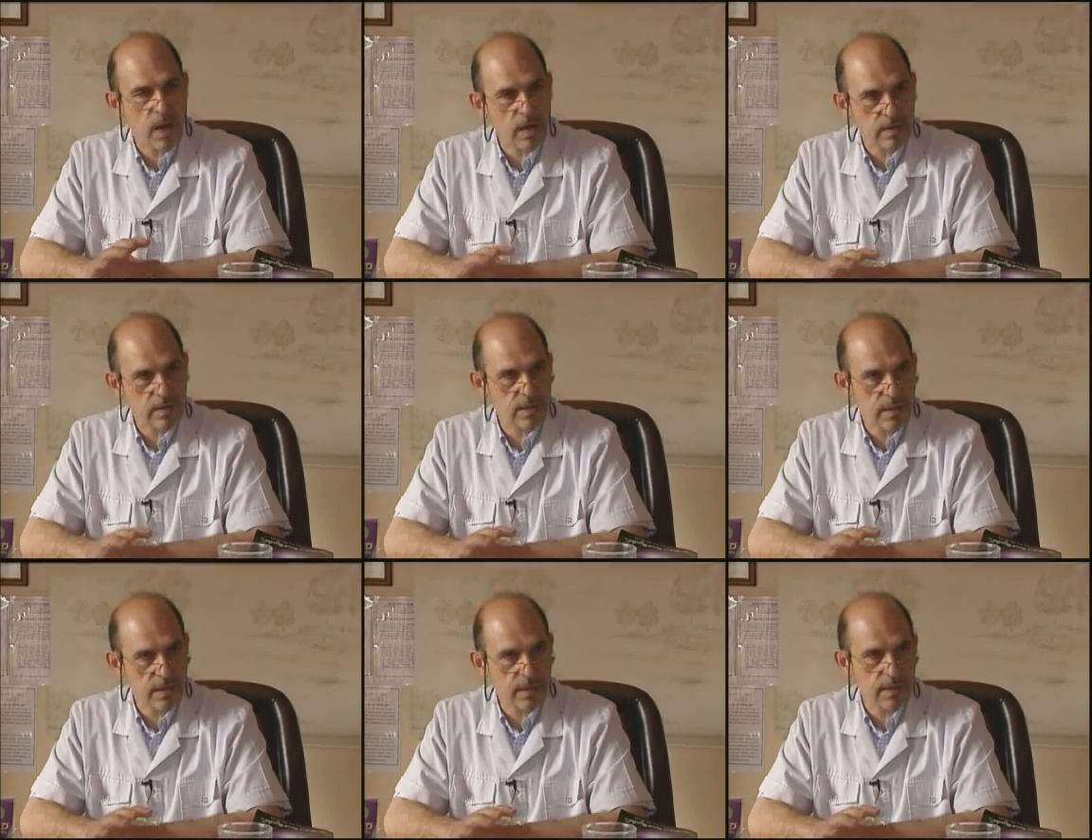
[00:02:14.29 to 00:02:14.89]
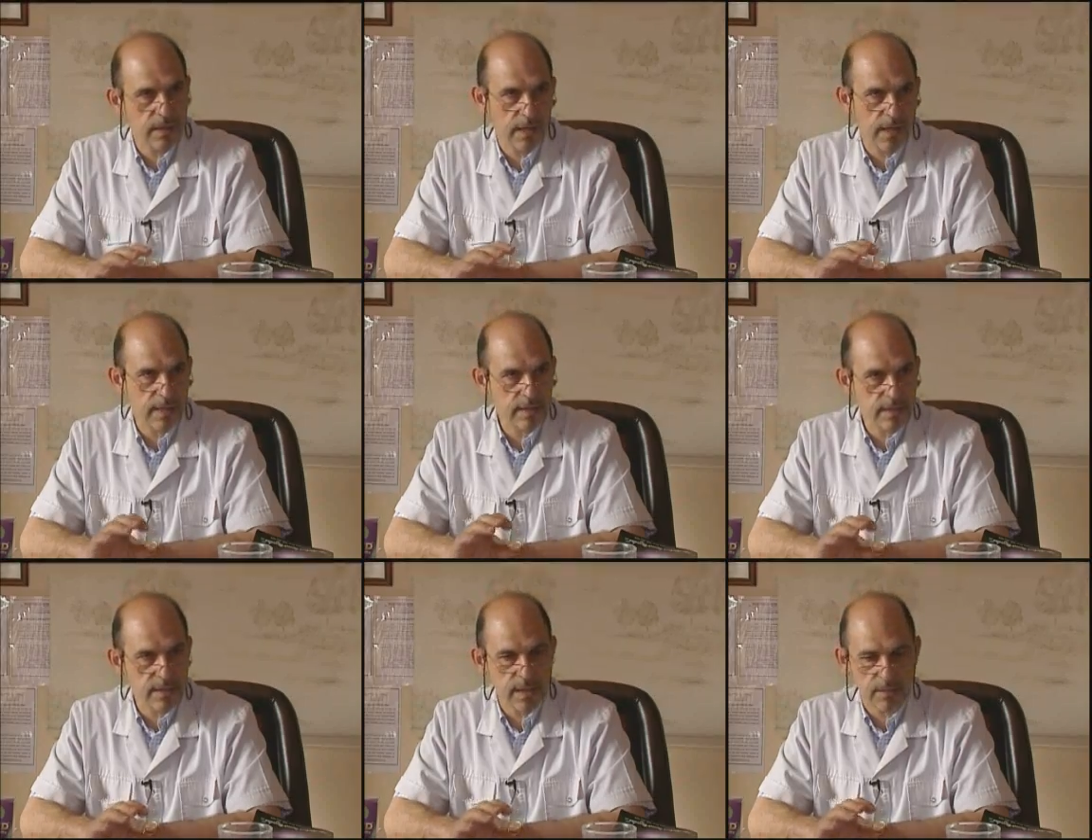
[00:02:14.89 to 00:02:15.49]
arsenic,
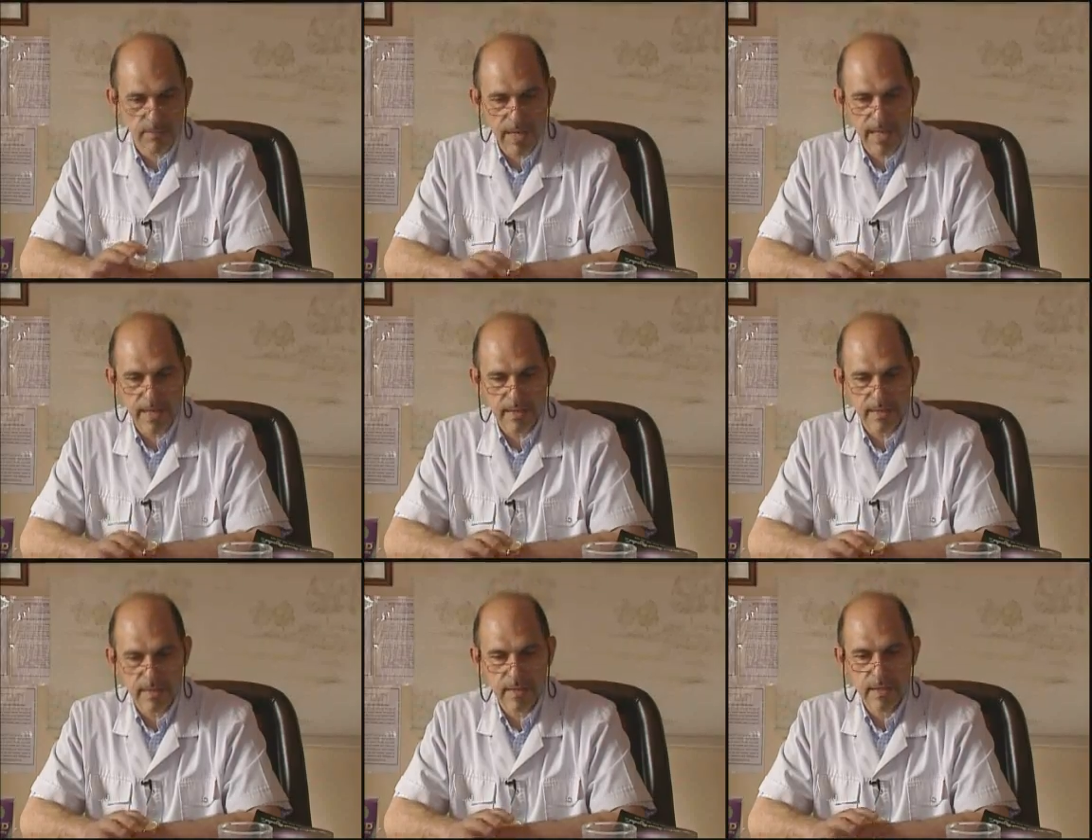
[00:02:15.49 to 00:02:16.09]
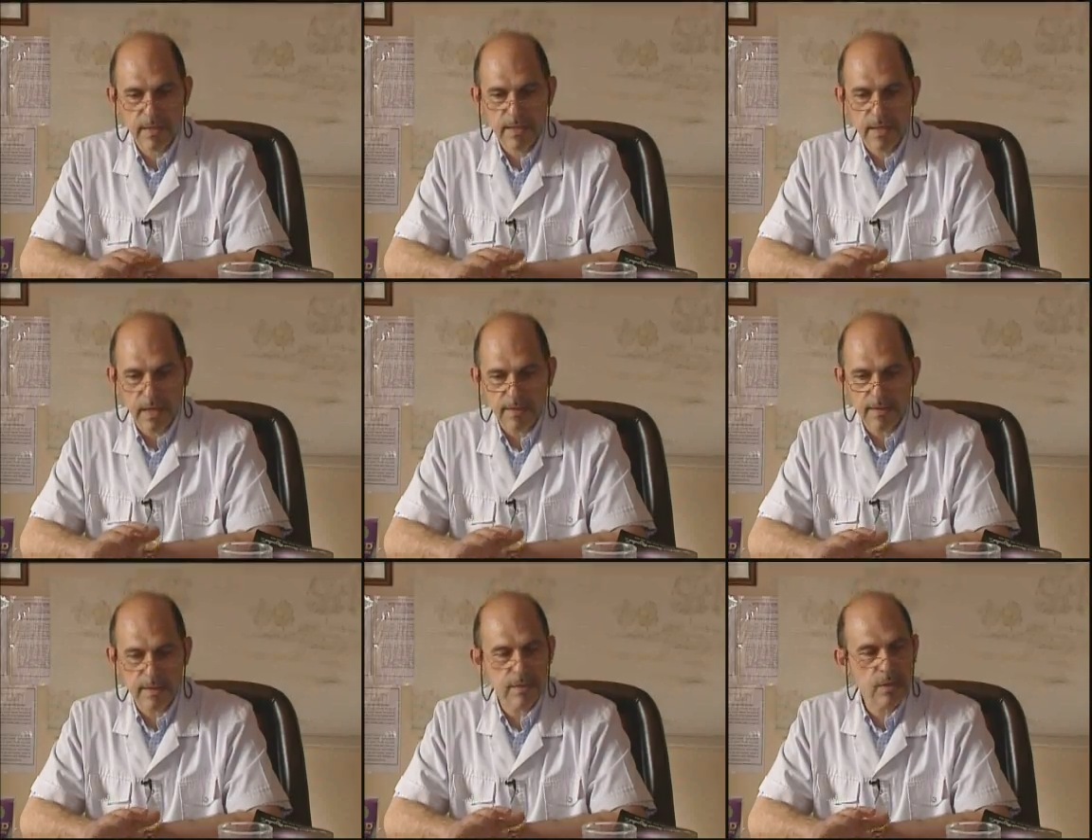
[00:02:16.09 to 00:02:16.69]
and some lead.
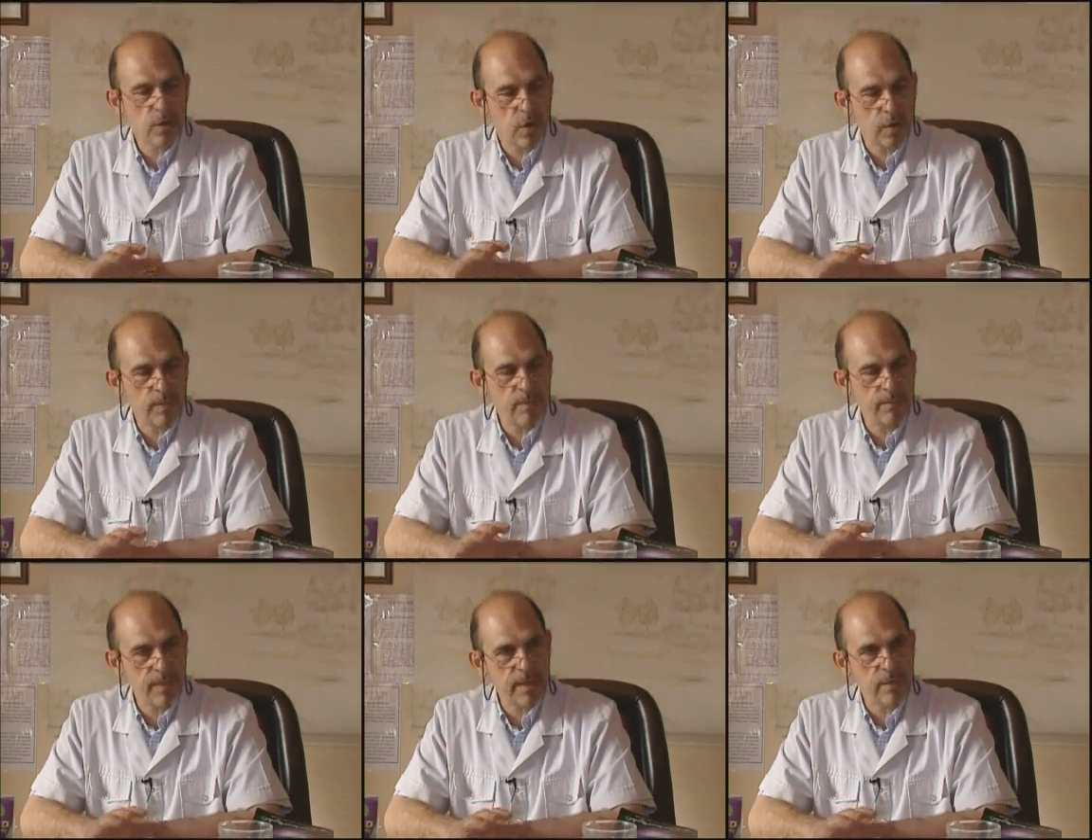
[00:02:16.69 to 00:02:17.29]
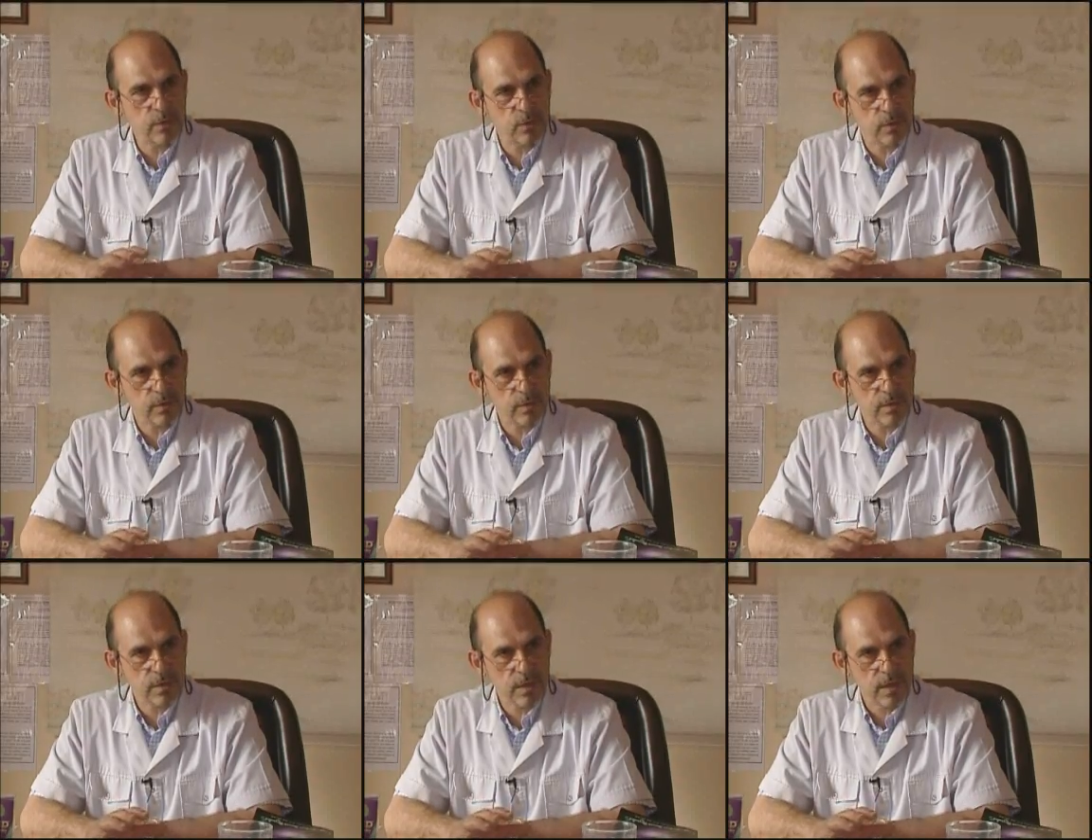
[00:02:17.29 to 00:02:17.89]
And these are common
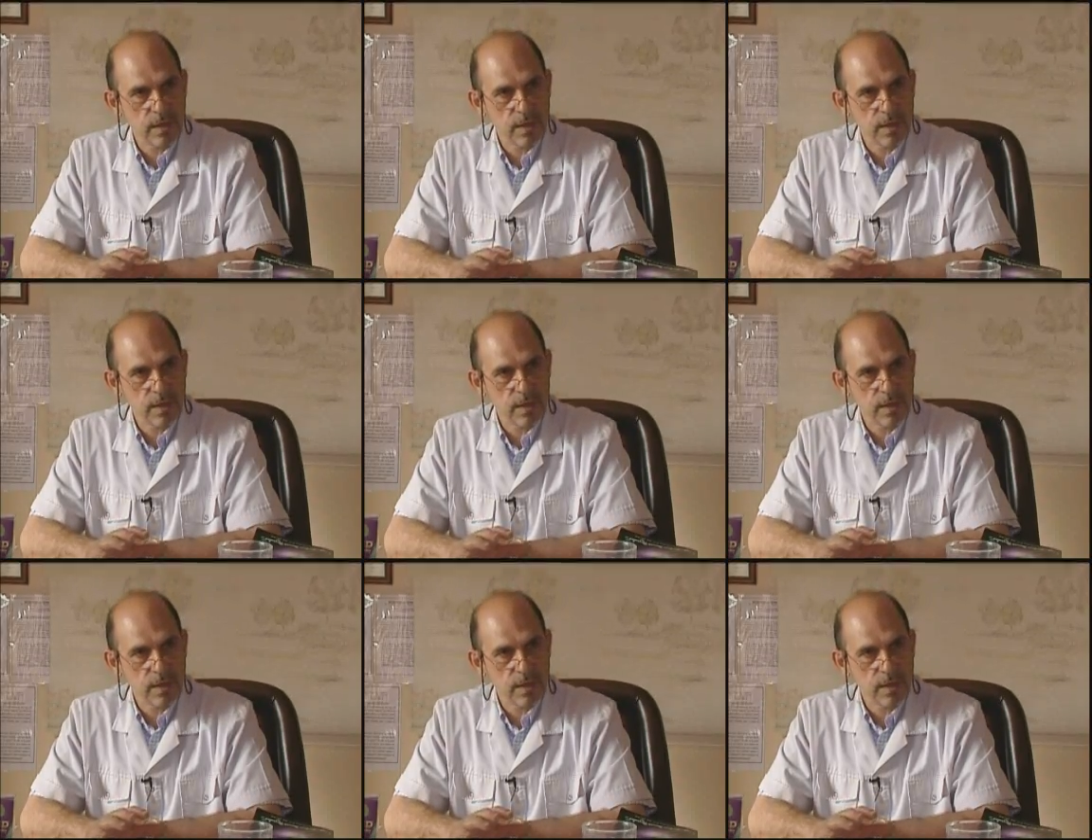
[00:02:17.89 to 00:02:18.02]
metals